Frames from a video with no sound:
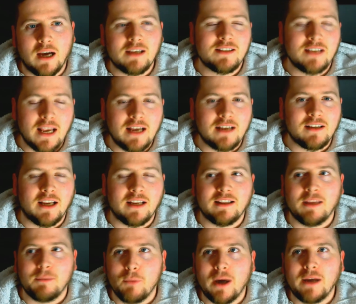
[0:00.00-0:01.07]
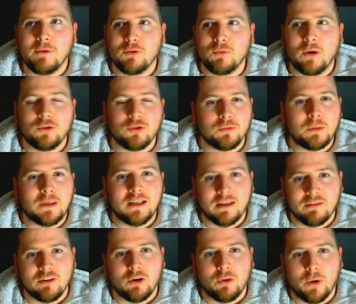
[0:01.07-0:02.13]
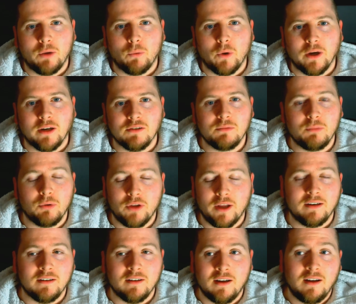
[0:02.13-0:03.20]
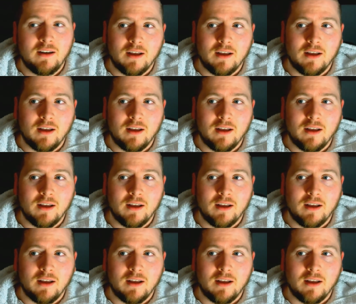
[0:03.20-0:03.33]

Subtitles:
I say it's like they might as well just be giving away wins, but then